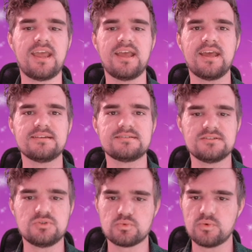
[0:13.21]
and
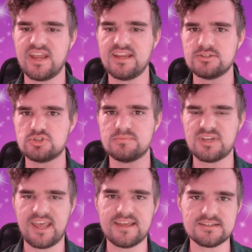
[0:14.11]
Enraged
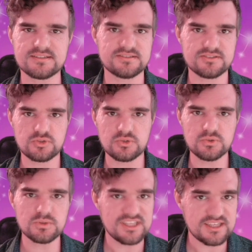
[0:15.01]
mechanics so
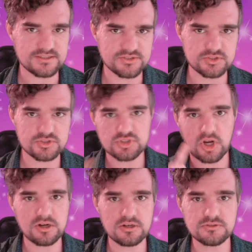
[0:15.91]
you can get
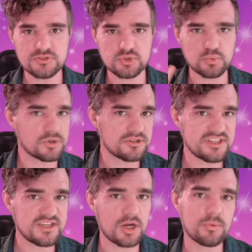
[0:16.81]
stars
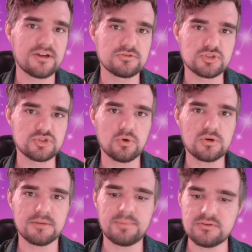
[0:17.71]
swirling around
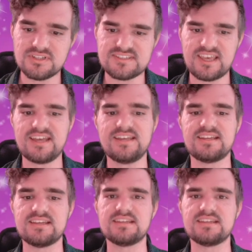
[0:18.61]
your opponent's head